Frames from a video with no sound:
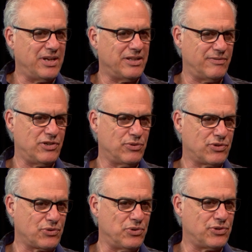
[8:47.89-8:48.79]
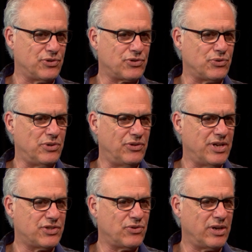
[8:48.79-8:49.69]
individual schools or school
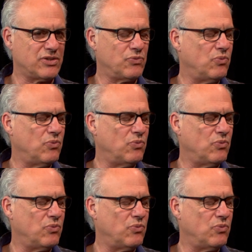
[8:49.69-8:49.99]
districts.